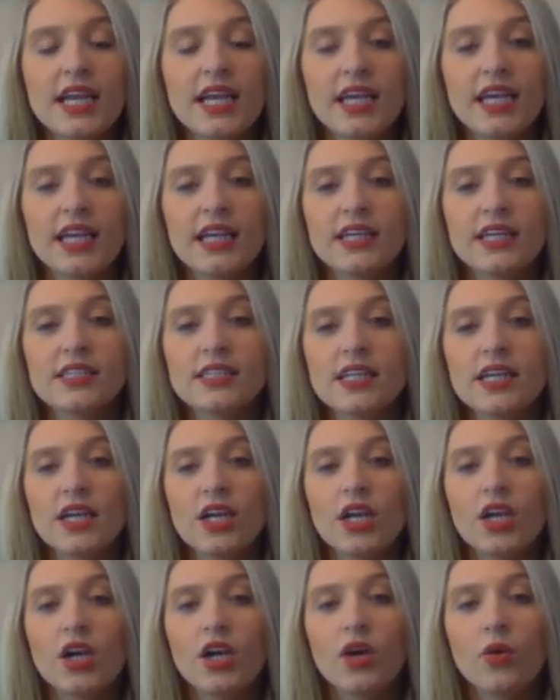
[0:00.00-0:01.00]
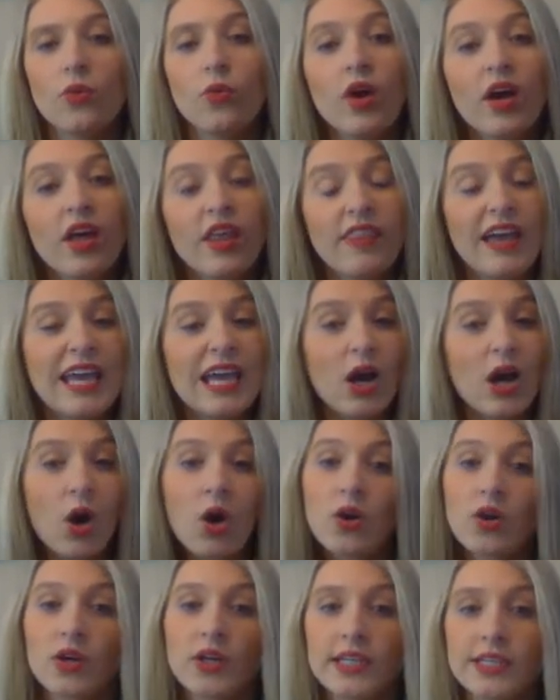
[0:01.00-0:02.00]
and what they
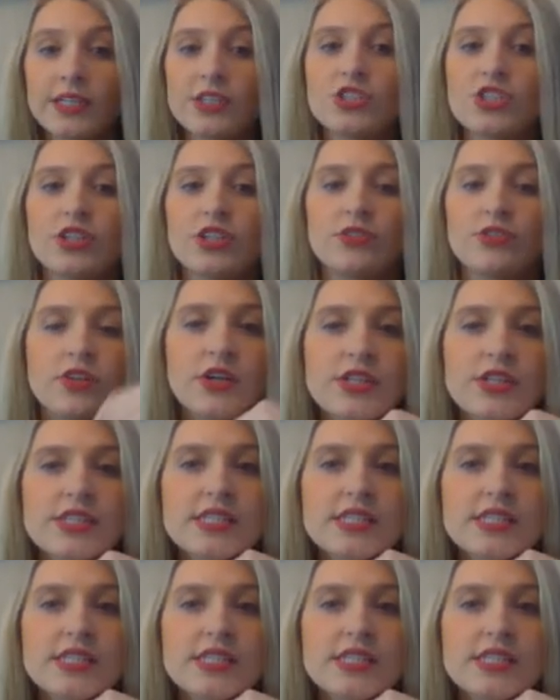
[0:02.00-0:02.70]
are in general.